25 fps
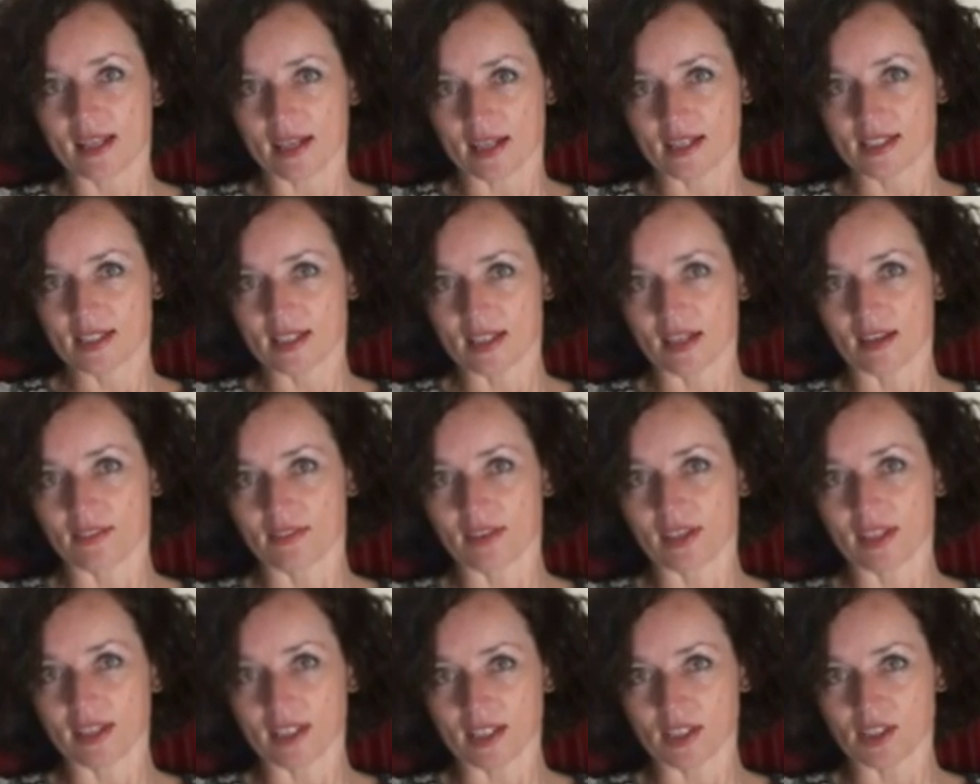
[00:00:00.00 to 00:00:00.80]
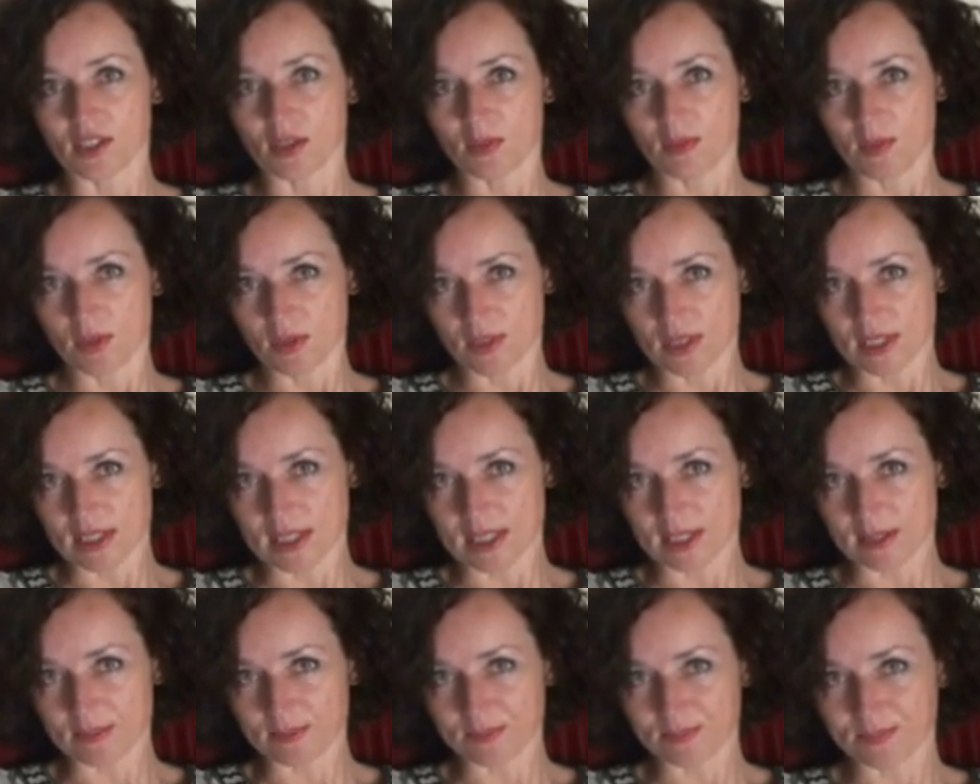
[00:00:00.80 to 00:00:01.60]
that are serving this
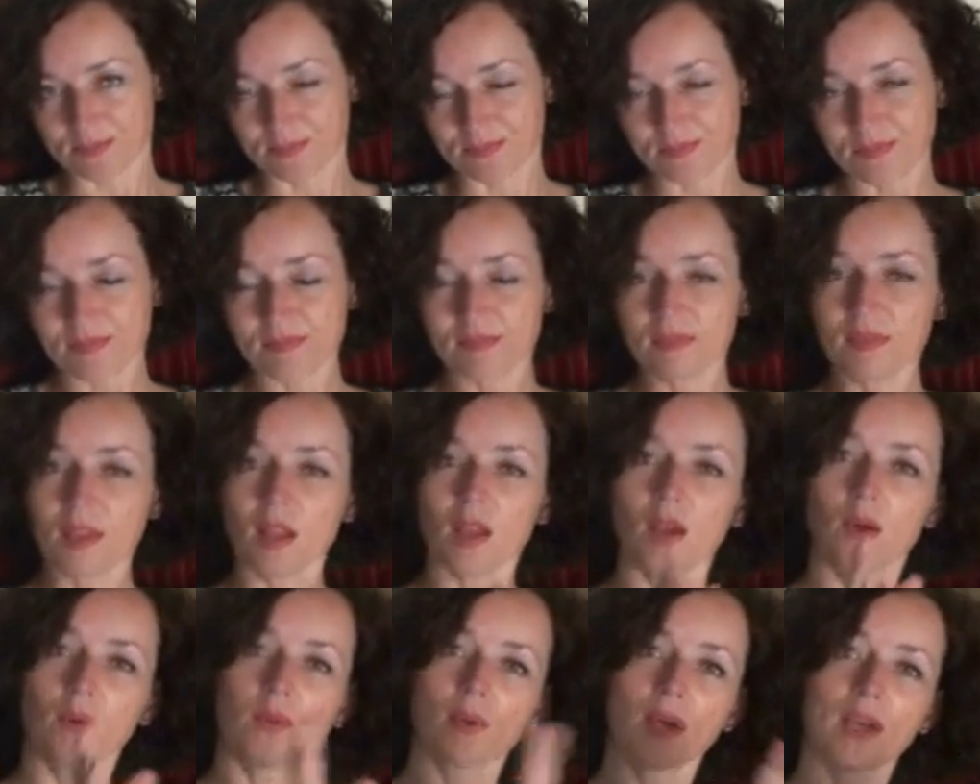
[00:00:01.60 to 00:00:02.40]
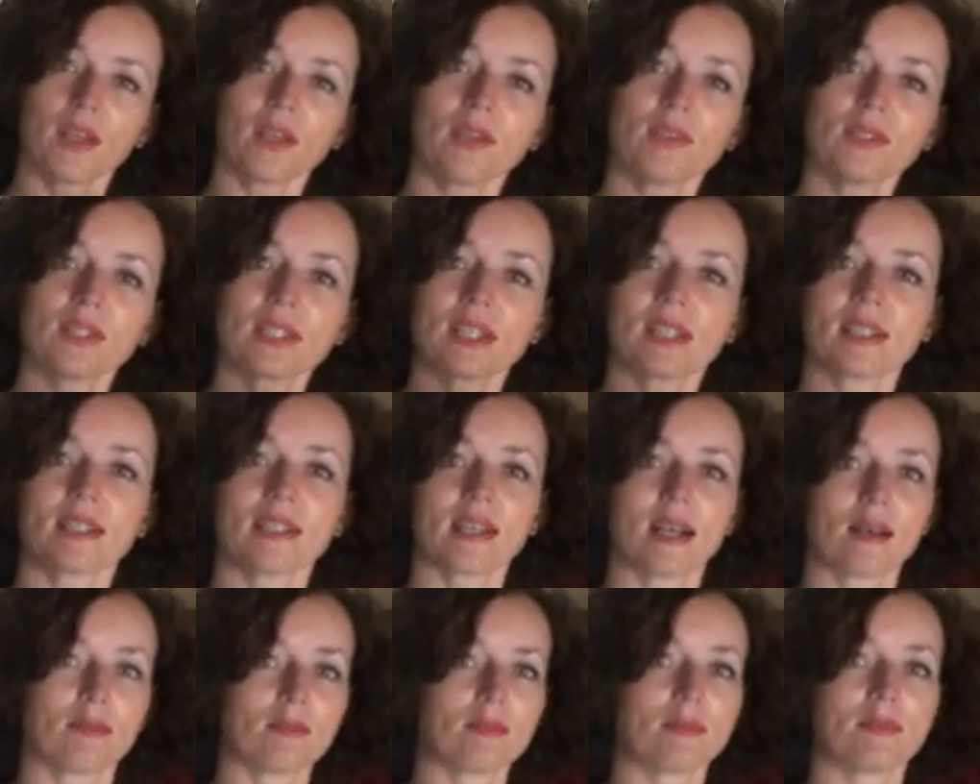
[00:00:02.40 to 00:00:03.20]
community. We are using
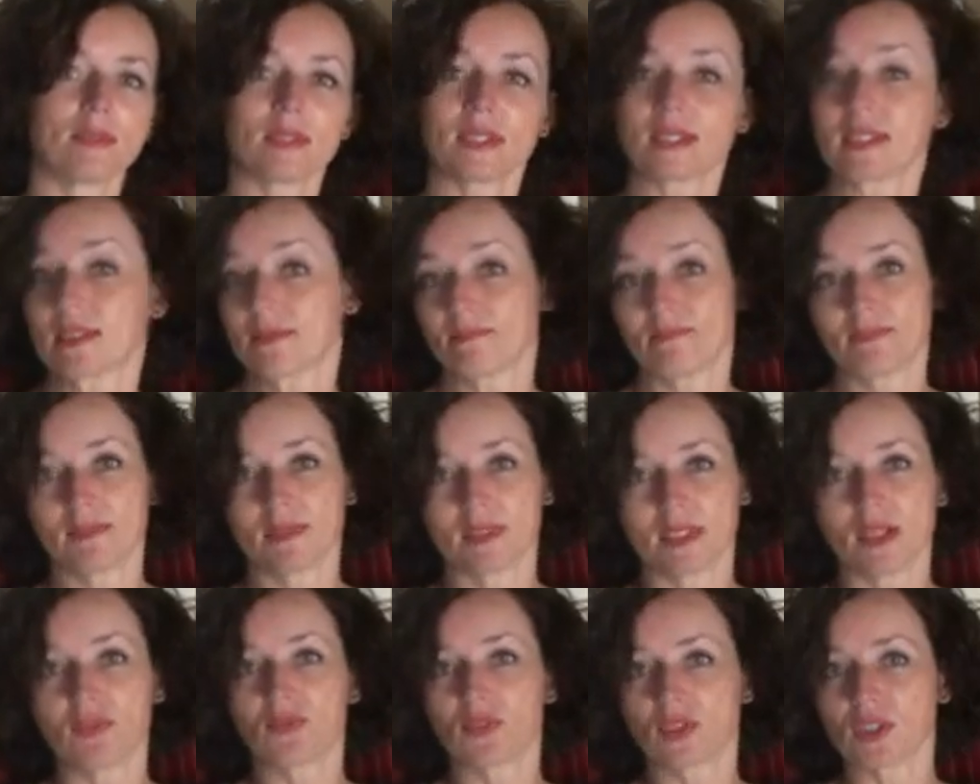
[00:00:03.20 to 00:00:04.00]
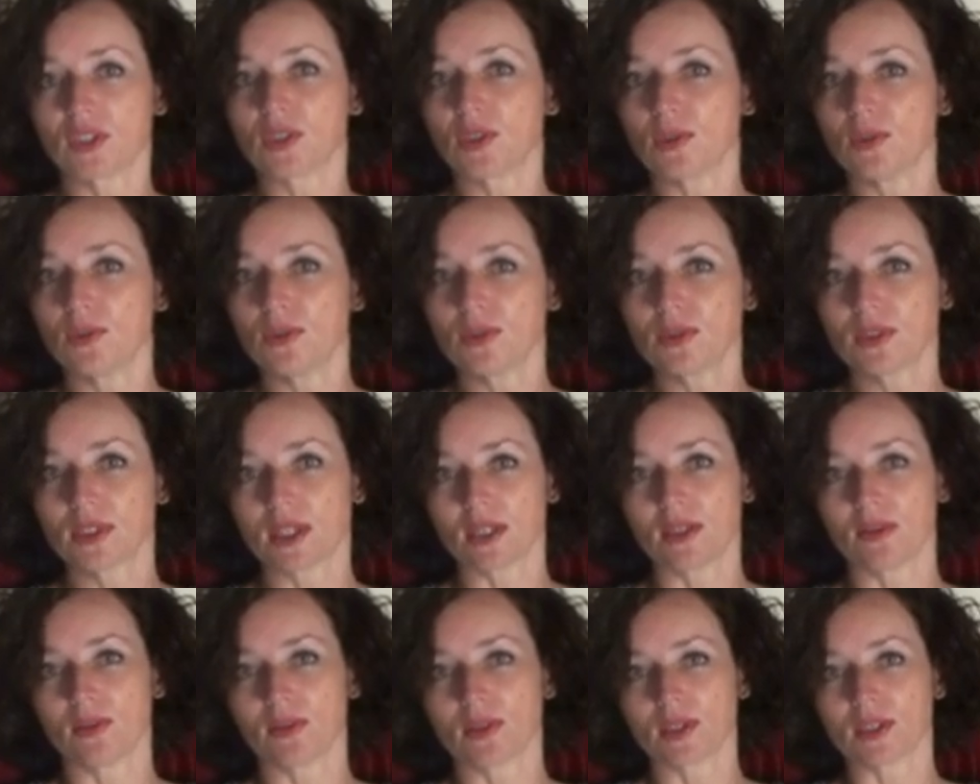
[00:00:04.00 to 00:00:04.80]
different tools
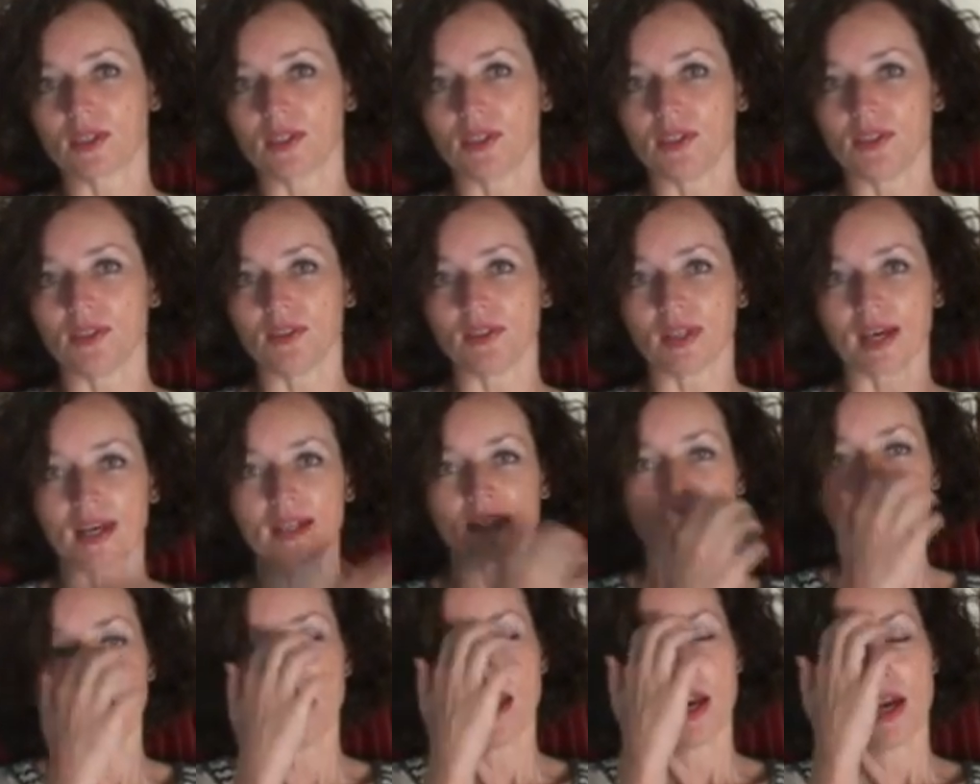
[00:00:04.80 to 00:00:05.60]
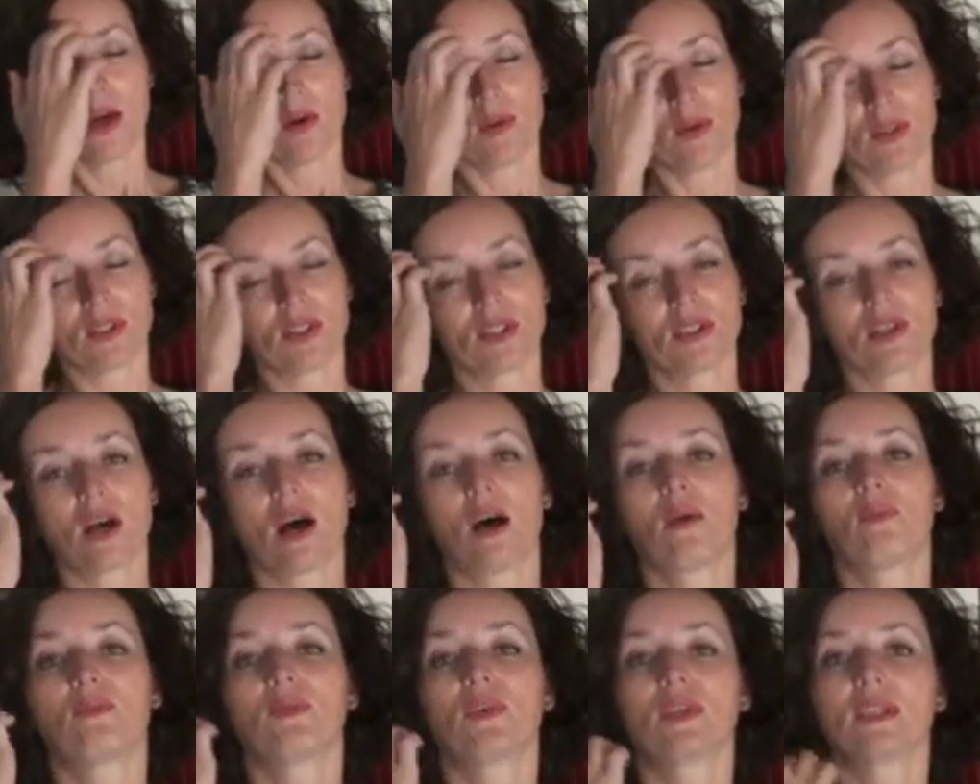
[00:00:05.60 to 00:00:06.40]
in order to do that, which is
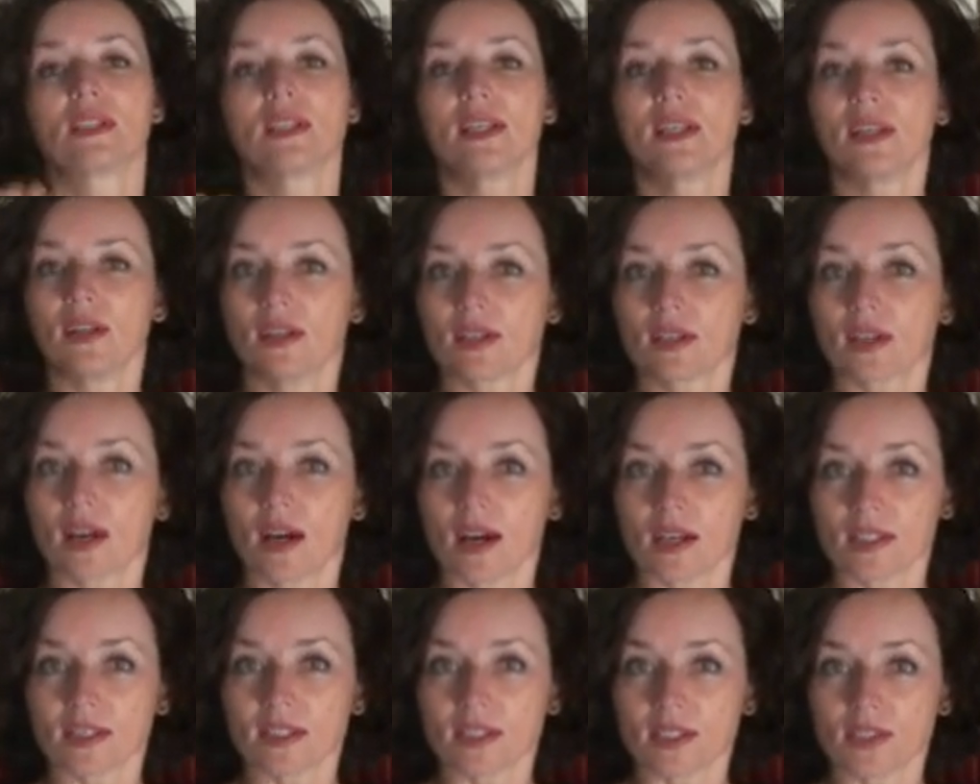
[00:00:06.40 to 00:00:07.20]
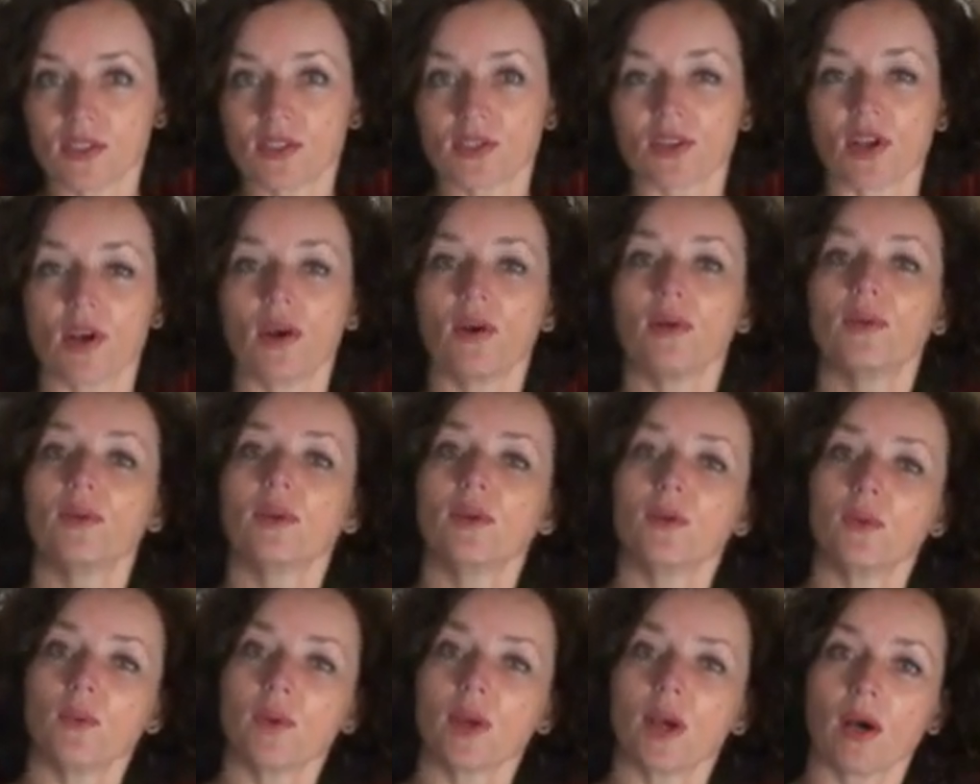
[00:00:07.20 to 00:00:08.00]
obviously not cast in stone,
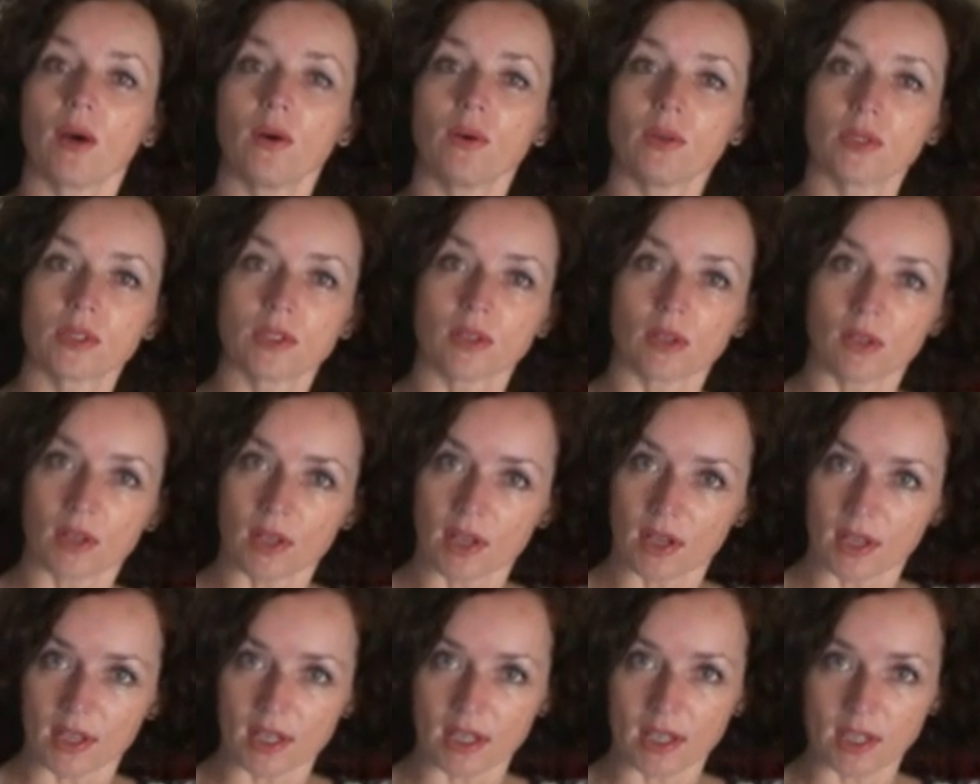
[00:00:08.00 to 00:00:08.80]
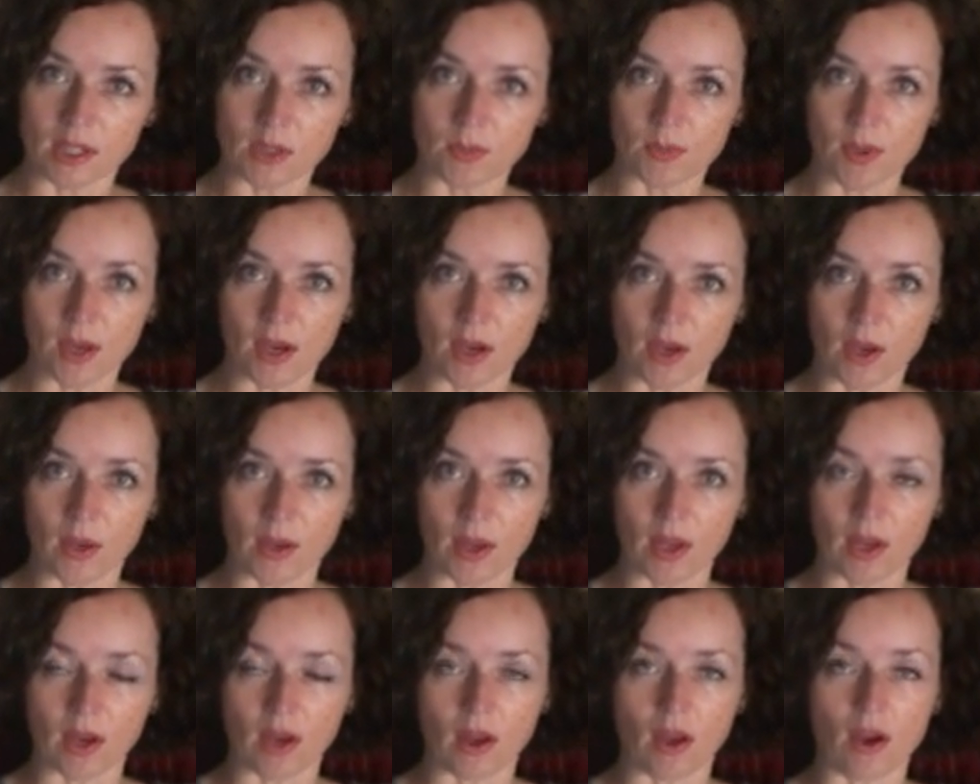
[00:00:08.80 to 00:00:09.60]
and we are also learning as we are
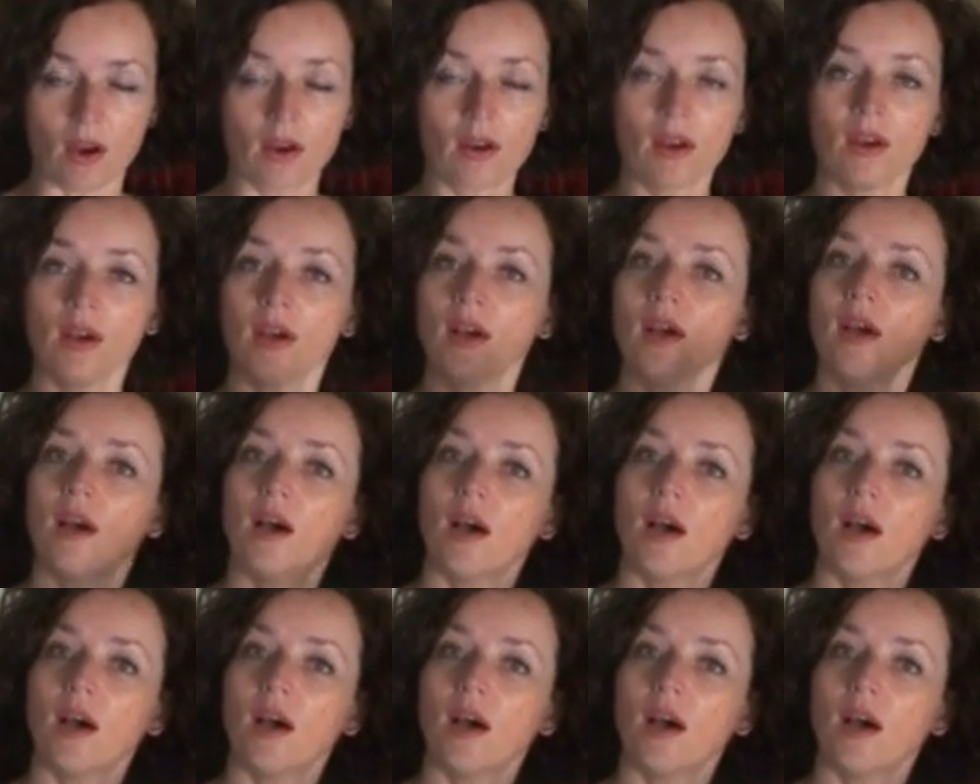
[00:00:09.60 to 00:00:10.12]
going along.